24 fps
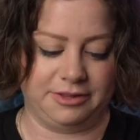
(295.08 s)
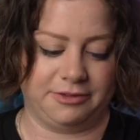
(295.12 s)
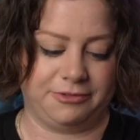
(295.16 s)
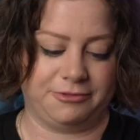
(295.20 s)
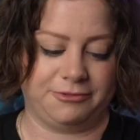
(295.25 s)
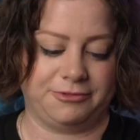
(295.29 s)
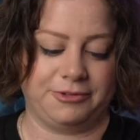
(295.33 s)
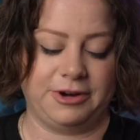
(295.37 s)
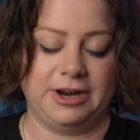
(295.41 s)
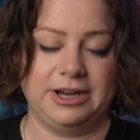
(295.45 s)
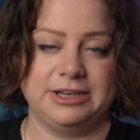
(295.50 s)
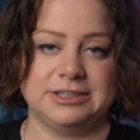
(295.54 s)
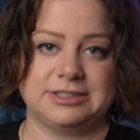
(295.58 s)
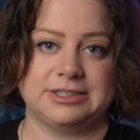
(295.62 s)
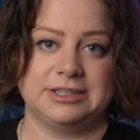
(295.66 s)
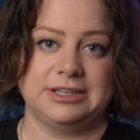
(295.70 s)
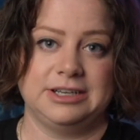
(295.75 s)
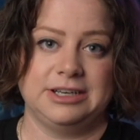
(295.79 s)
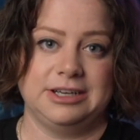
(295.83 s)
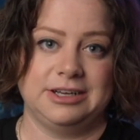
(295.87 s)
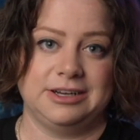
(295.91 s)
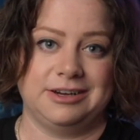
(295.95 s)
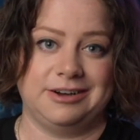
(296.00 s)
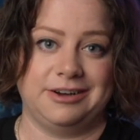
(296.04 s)
the front,
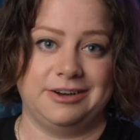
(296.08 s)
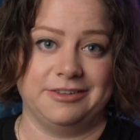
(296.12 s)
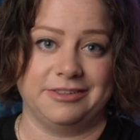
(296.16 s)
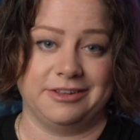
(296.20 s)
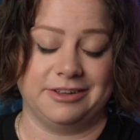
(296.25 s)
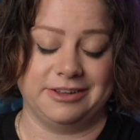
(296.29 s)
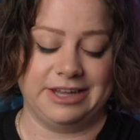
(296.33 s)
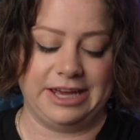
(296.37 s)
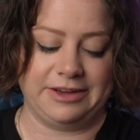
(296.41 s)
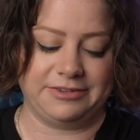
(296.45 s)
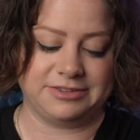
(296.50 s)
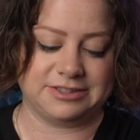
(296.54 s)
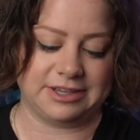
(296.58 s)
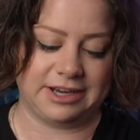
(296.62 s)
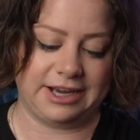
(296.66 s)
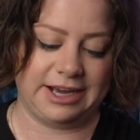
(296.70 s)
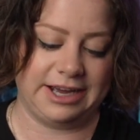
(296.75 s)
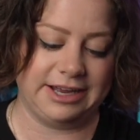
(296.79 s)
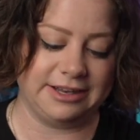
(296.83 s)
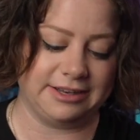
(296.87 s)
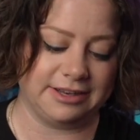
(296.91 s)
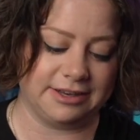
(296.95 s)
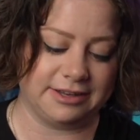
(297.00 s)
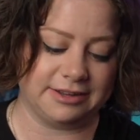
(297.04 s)
on the left
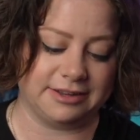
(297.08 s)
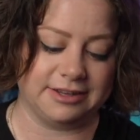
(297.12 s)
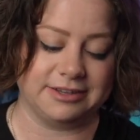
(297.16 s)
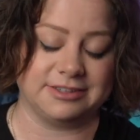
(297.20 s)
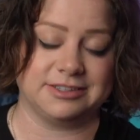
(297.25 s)
side, the